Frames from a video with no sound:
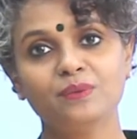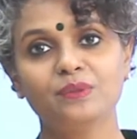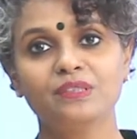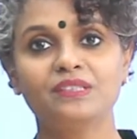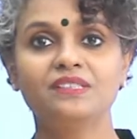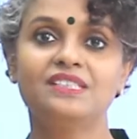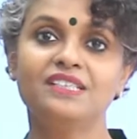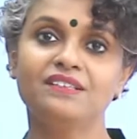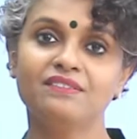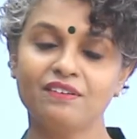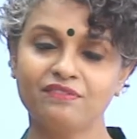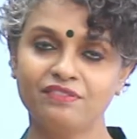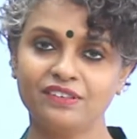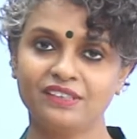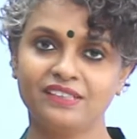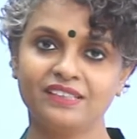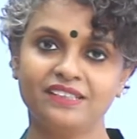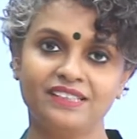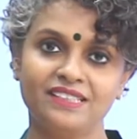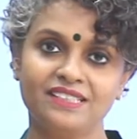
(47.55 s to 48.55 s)
with Ziva
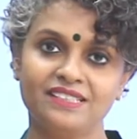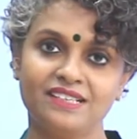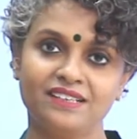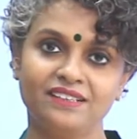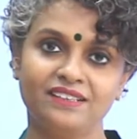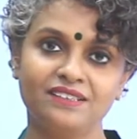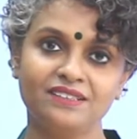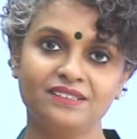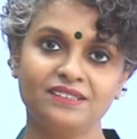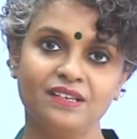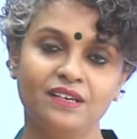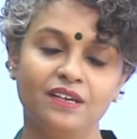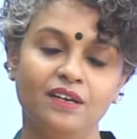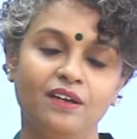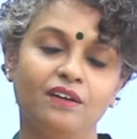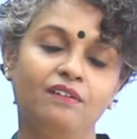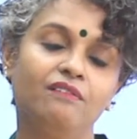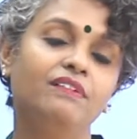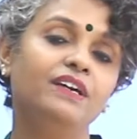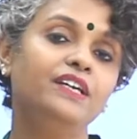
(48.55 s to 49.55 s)
Fertility Centers.
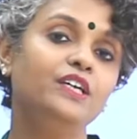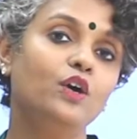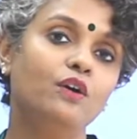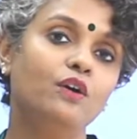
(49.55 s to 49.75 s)
Very